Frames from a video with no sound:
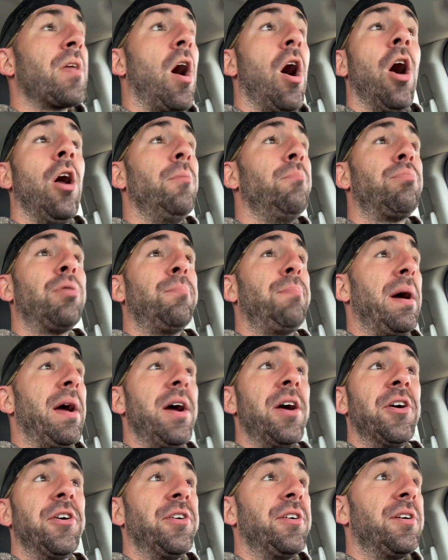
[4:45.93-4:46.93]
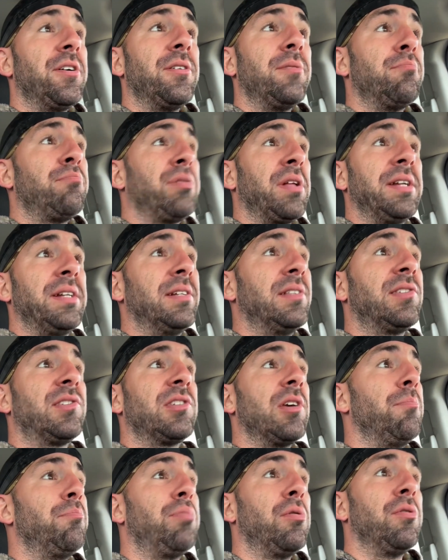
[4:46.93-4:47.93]
unprepared, plain and
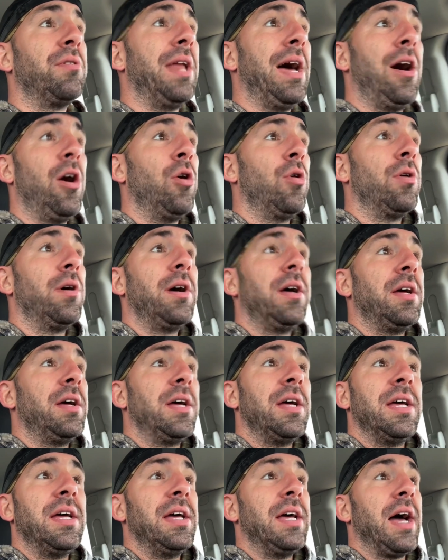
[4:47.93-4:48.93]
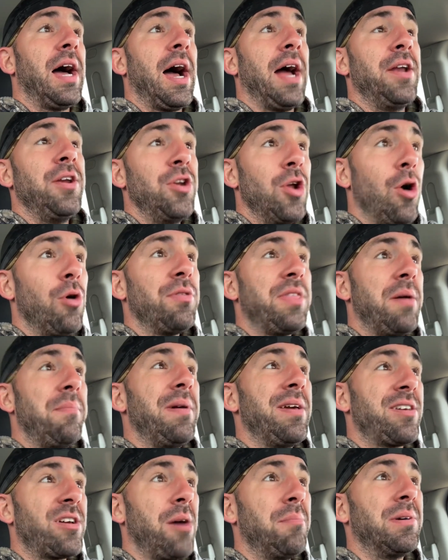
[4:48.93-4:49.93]
simple. Now, I know that
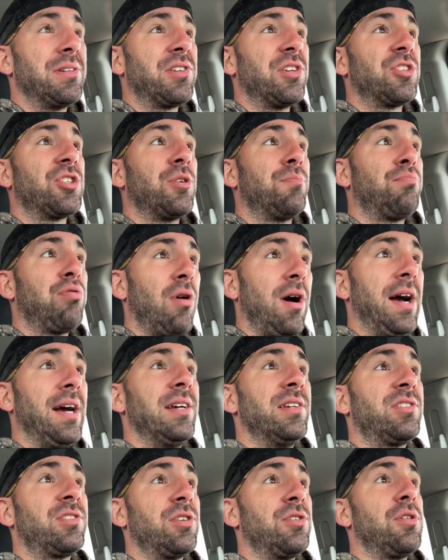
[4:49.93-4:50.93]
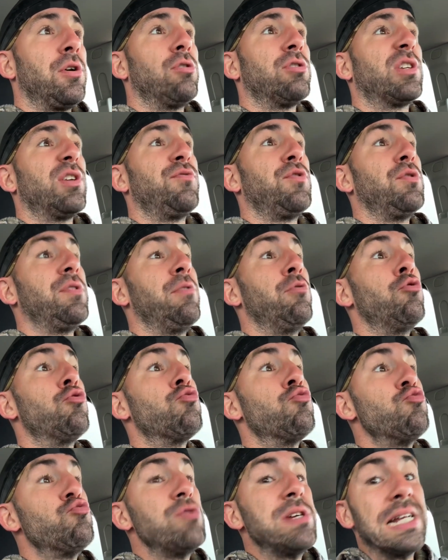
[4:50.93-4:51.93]
may come as a surprise to those of you
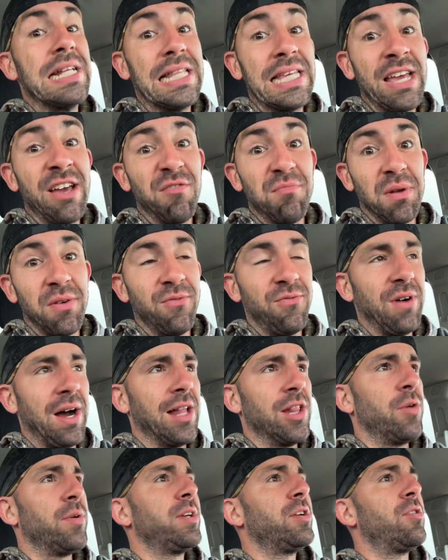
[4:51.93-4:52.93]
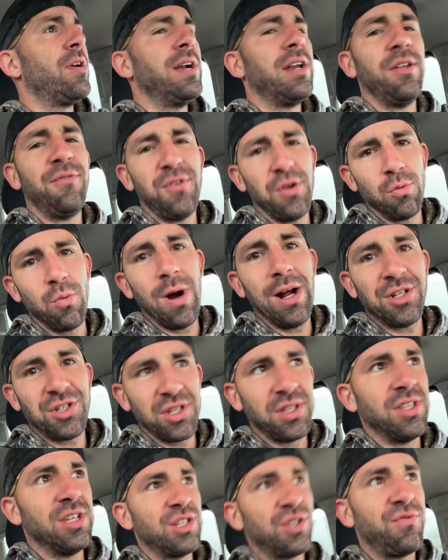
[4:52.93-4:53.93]
who really have been following. Granted, if you're
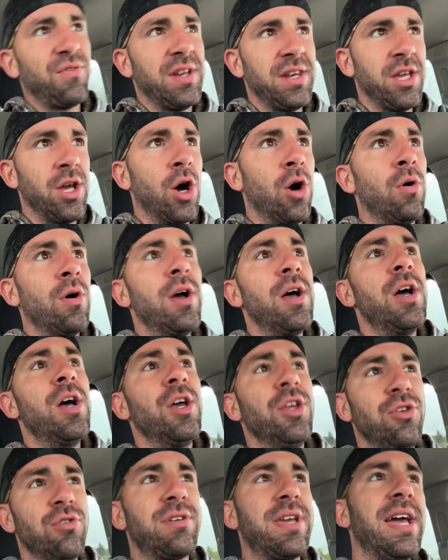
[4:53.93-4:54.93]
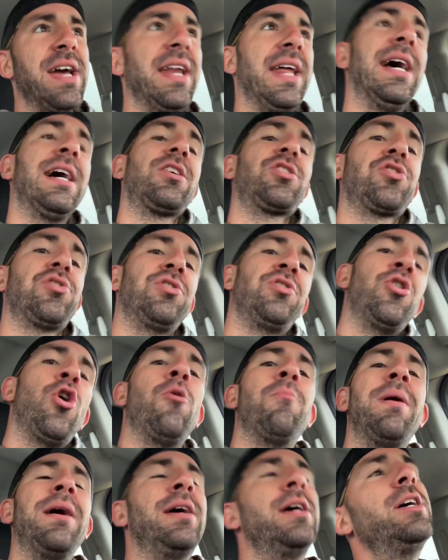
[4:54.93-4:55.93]
watching this video, you can't actually know
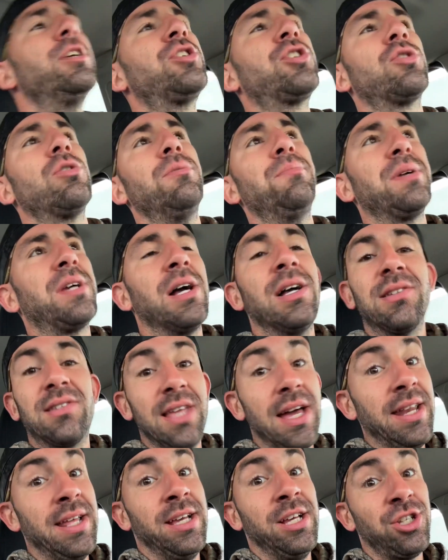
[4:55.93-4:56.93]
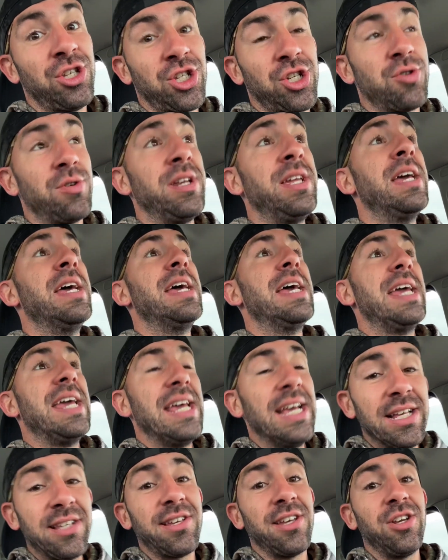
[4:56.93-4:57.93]
my history because that history
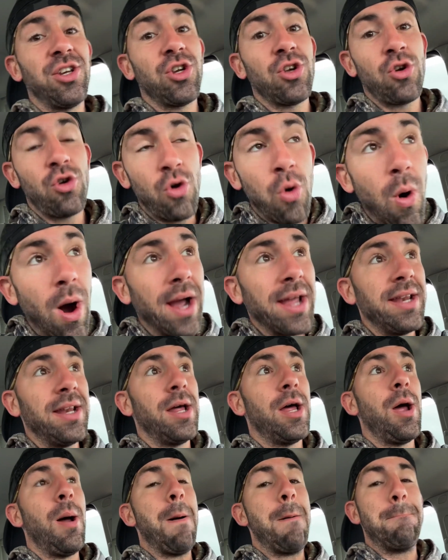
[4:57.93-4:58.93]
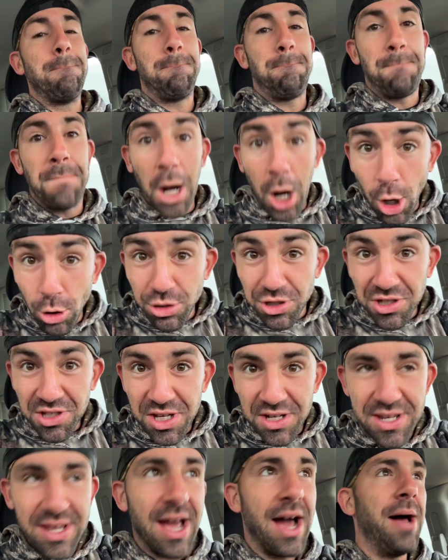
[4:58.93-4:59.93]
isn't quite
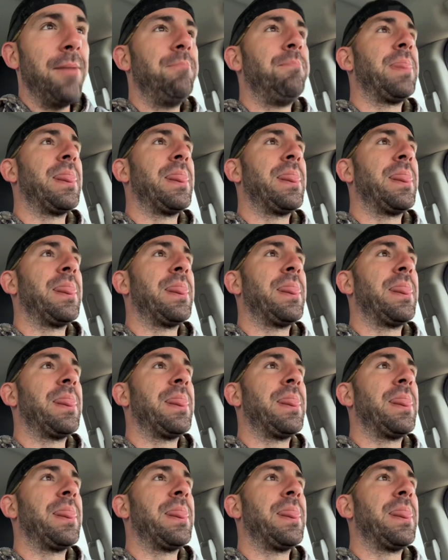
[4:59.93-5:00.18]
posted yet,